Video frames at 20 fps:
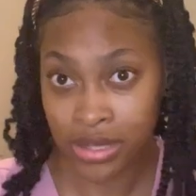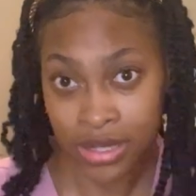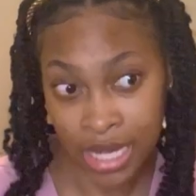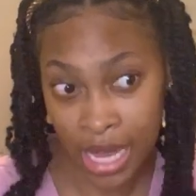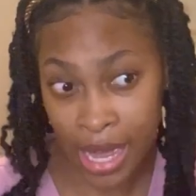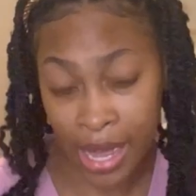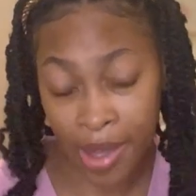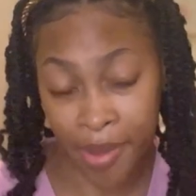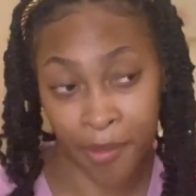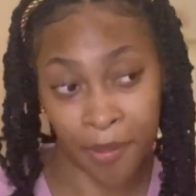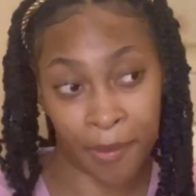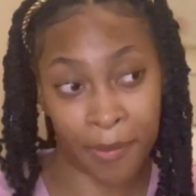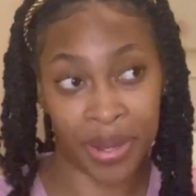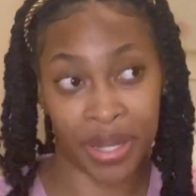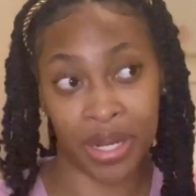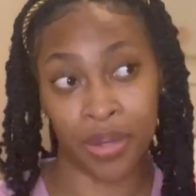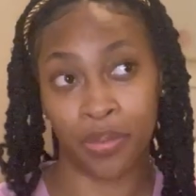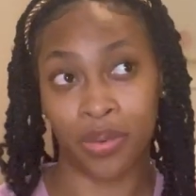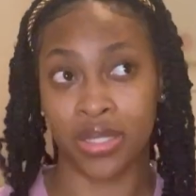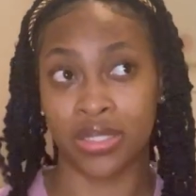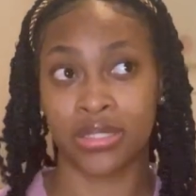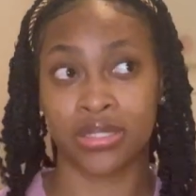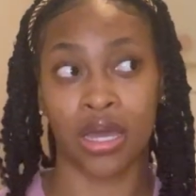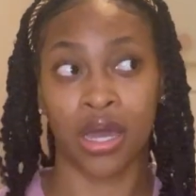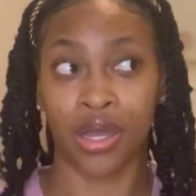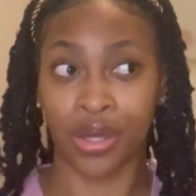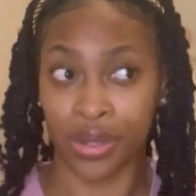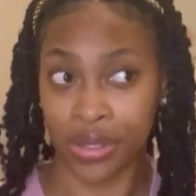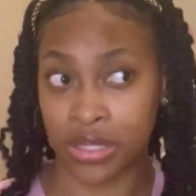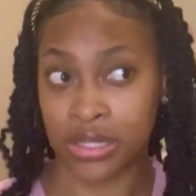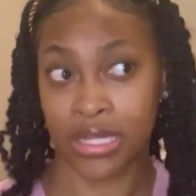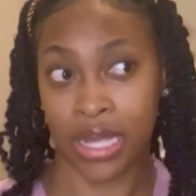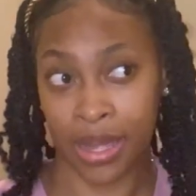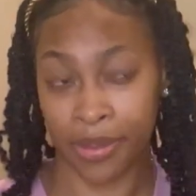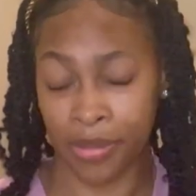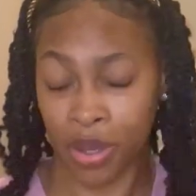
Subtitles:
time, but it was a good time.